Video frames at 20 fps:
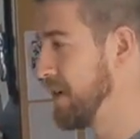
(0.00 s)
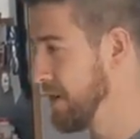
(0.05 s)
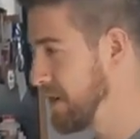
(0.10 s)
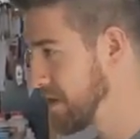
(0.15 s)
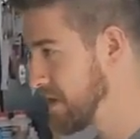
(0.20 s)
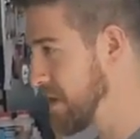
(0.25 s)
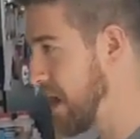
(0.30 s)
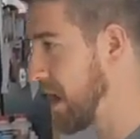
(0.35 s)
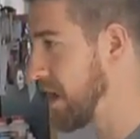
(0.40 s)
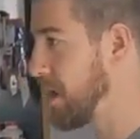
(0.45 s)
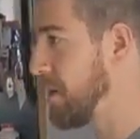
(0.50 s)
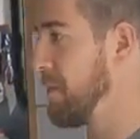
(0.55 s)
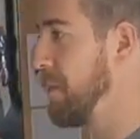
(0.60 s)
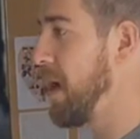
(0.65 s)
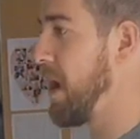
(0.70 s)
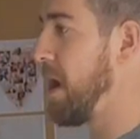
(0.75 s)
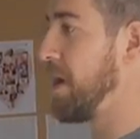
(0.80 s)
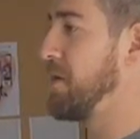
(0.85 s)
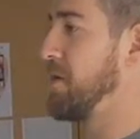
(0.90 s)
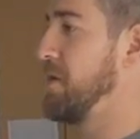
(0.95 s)
tuck them
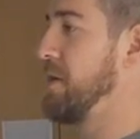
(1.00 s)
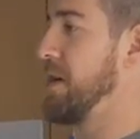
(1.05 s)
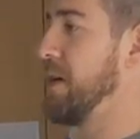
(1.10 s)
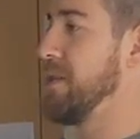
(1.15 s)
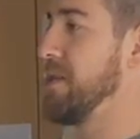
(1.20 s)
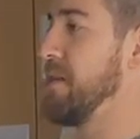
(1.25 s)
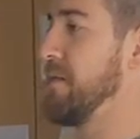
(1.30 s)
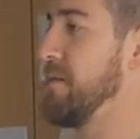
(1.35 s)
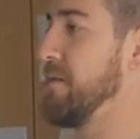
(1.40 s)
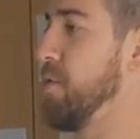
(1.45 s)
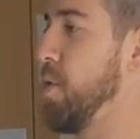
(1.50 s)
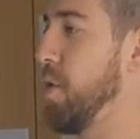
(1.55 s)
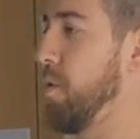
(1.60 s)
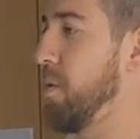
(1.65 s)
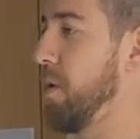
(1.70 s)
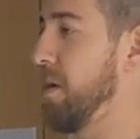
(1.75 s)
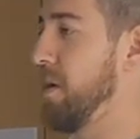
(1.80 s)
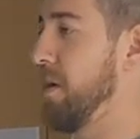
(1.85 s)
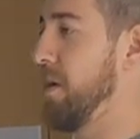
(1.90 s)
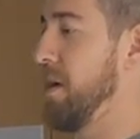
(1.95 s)
underneath and forward.
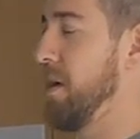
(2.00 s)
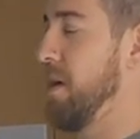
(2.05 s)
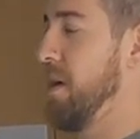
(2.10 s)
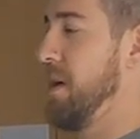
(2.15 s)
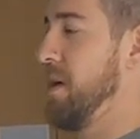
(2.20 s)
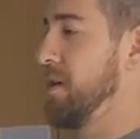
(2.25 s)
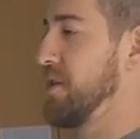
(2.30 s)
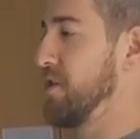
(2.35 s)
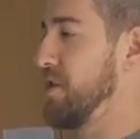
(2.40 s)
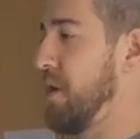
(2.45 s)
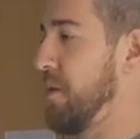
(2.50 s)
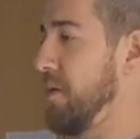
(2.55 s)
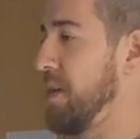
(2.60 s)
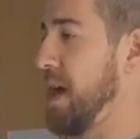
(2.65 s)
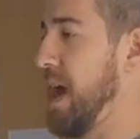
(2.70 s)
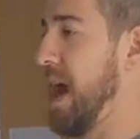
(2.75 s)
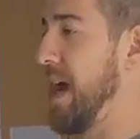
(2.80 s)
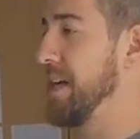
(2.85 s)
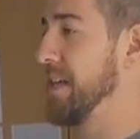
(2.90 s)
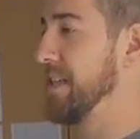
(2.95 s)
So the
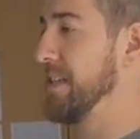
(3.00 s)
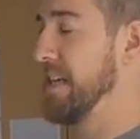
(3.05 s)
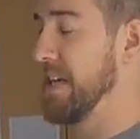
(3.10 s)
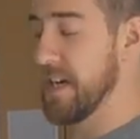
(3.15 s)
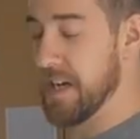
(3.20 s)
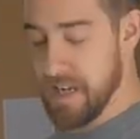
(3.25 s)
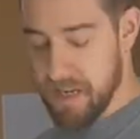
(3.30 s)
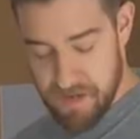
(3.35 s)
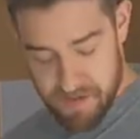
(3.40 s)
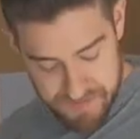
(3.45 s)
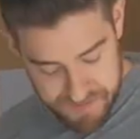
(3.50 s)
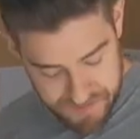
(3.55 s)
idea here is